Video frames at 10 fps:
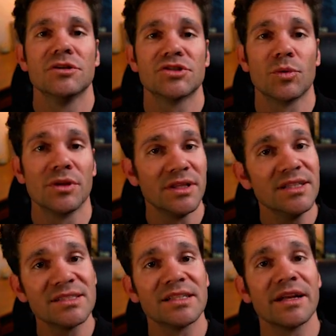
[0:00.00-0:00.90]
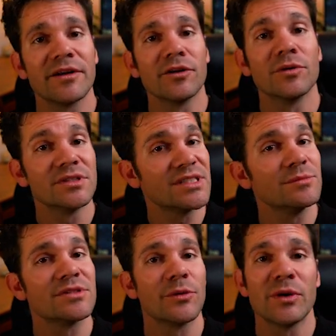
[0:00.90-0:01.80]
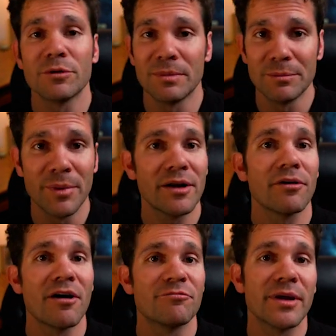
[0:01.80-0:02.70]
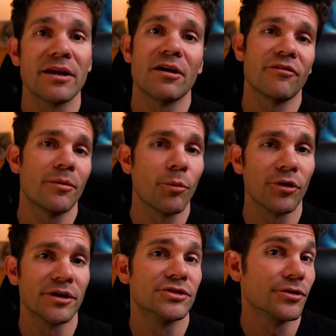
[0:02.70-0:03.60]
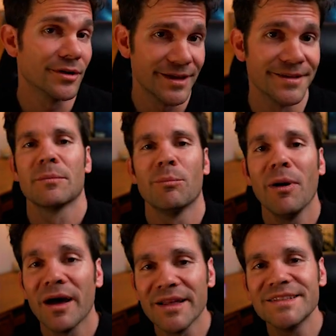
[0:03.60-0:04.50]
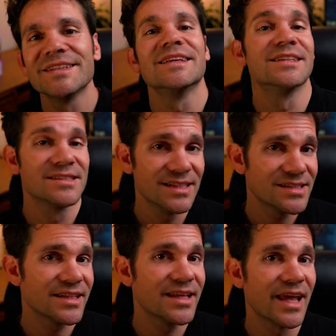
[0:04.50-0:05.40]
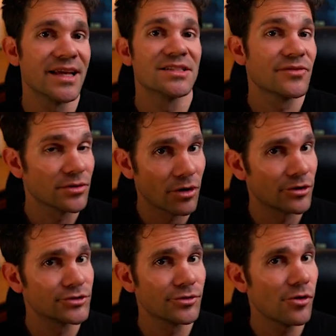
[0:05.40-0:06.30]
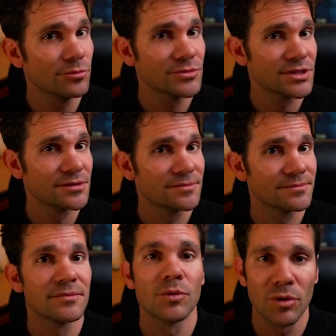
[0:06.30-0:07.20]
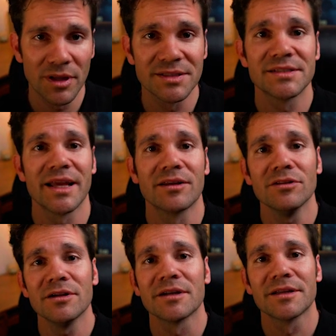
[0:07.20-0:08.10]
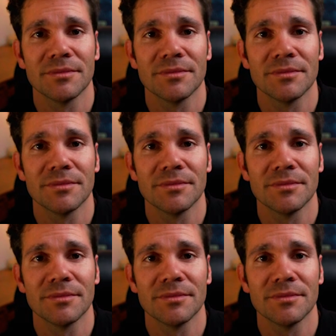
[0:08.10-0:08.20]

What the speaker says: So in this scenario, it seems that we would be better off paying off our mortgage early. But is this the case for larger homes? Well, let's take a look.